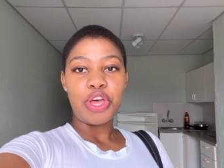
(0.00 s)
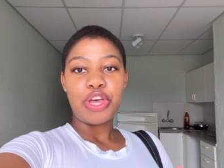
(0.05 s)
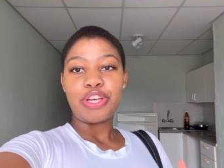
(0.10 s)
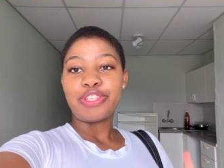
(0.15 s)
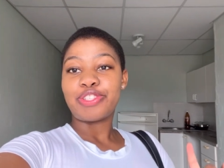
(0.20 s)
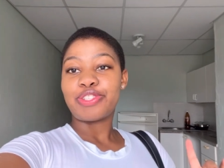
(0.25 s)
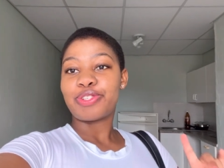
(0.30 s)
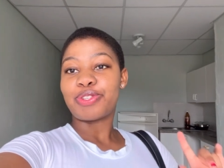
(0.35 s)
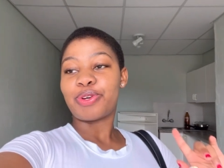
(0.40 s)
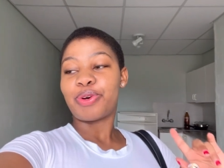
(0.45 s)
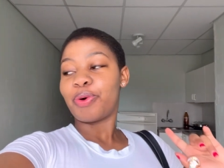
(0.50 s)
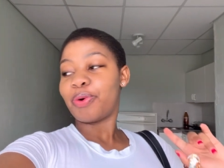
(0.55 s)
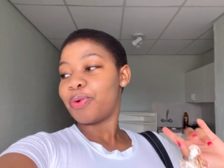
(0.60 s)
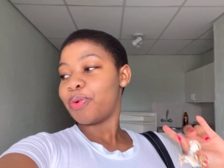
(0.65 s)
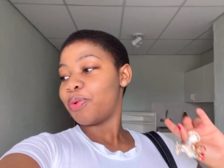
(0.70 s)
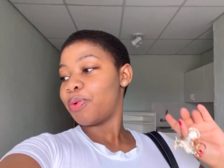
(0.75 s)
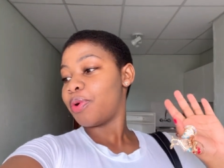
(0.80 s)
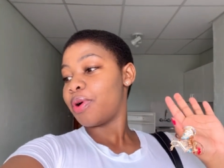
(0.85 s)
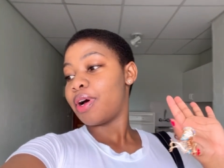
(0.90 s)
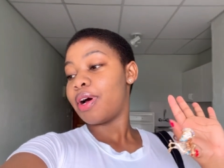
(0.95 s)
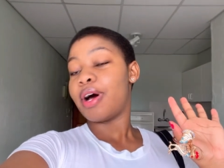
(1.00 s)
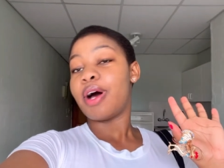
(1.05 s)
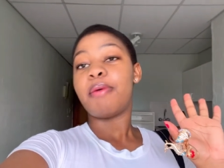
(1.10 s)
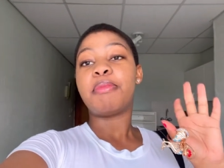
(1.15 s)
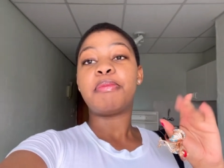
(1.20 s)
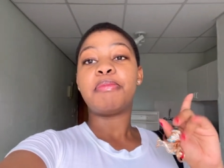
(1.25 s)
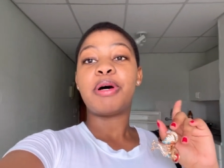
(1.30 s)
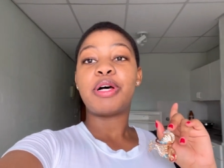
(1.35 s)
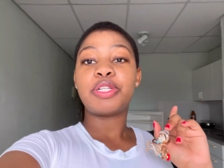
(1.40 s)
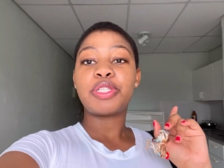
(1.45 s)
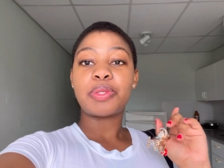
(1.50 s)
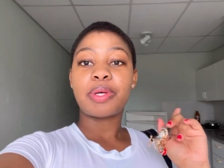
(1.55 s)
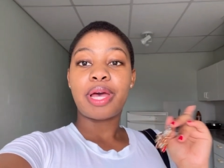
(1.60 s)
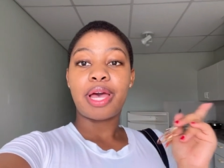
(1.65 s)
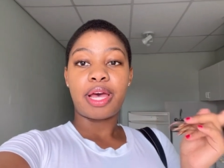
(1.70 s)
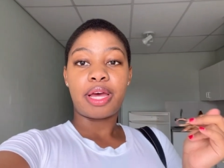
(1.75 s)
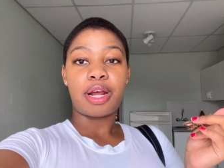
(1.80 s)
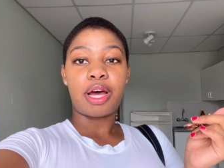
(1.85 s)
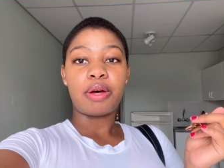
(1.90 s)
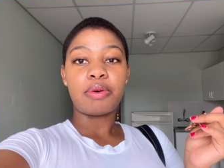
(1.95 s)
so i'm about to
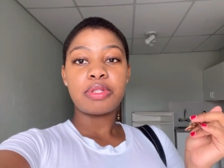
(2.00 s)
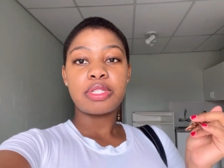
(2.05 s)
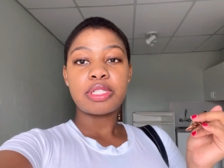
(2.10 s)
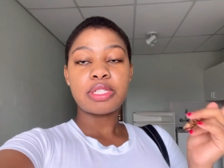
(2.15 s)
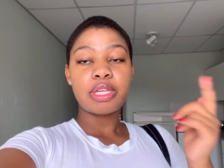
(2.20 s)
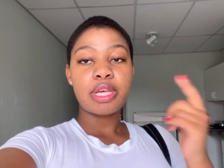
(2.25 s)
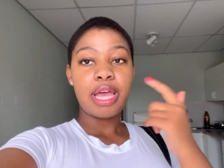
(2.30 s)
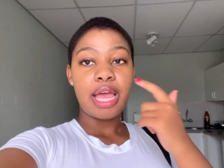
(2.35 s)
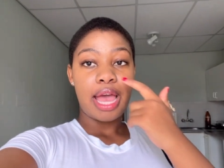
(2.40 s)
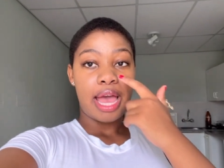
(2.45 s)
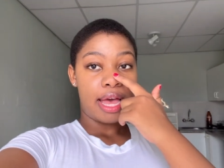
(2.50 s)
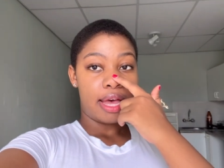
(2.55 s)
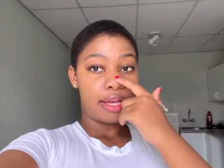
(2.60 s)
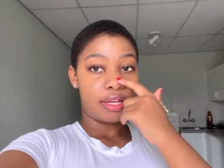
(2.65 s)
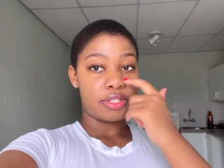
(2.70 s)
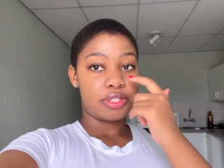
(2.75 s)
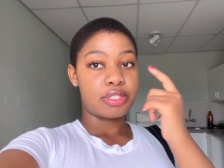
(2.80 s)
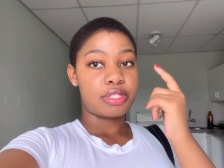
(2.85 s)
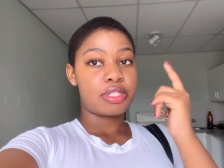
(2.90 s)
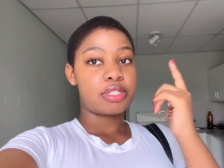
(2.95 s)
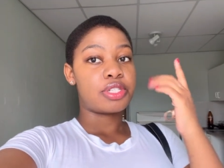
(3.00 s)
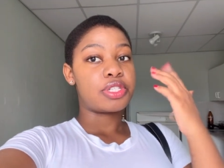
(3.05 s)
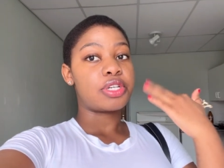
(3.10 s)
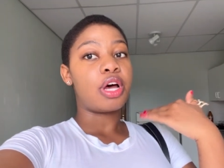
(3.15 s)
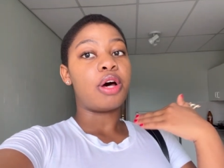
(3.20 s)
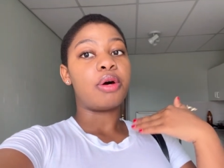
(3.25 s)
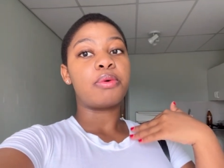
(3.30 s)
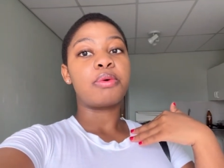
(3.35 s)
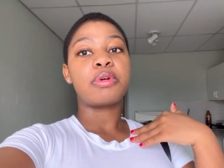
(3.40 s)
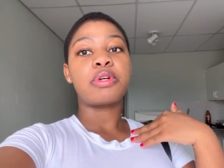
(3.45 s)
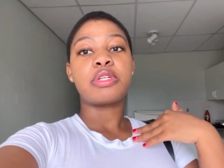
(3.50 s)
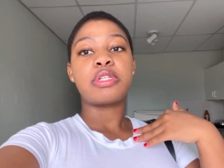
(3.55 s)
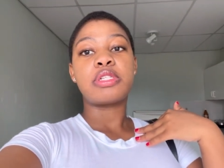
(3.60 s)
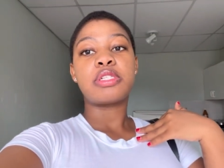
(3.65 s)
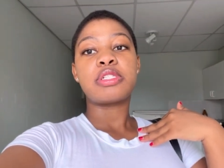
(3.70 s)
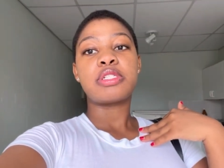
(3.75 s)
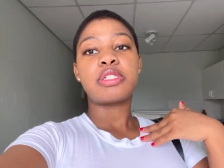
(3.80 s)
head out just showered